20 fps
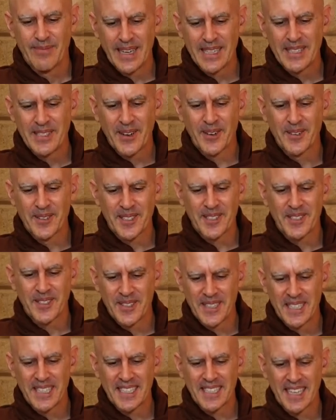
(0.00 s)
toast so
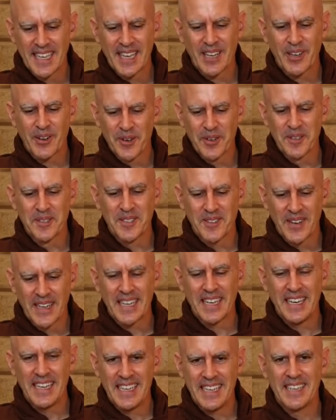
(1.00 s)
it doesn't get cold, so I
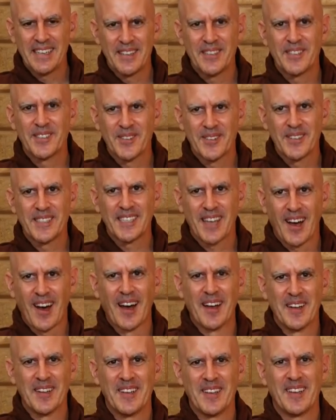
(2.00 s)
can eat it so it's
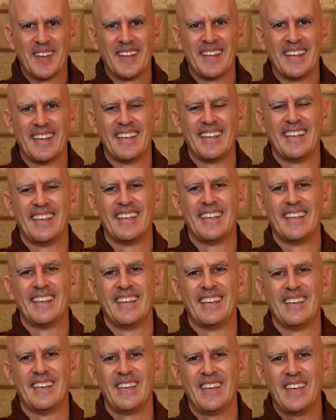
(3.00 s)
hot.
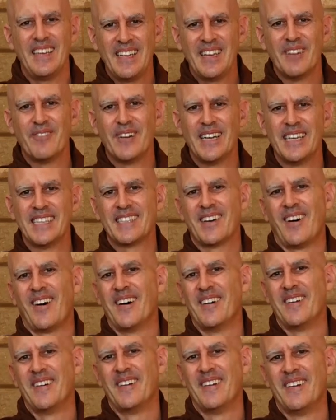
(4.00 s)
Eat it when it's
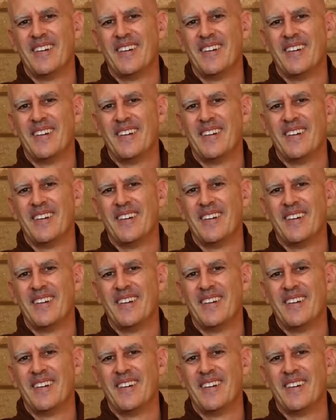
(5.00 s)
hot.